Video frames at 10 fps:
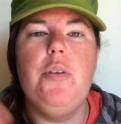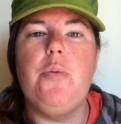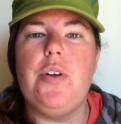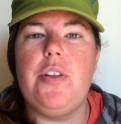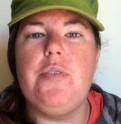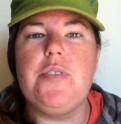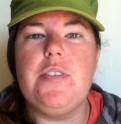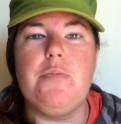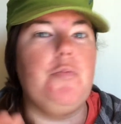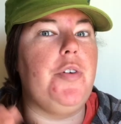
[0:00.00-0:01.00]
where that
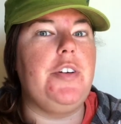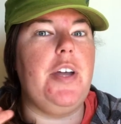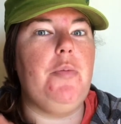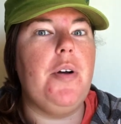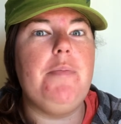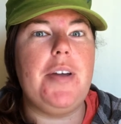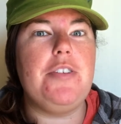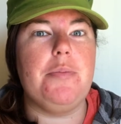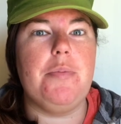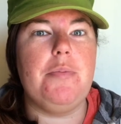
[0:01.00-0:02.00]

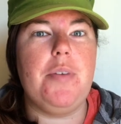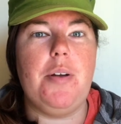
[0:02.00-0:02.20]
1-bedroom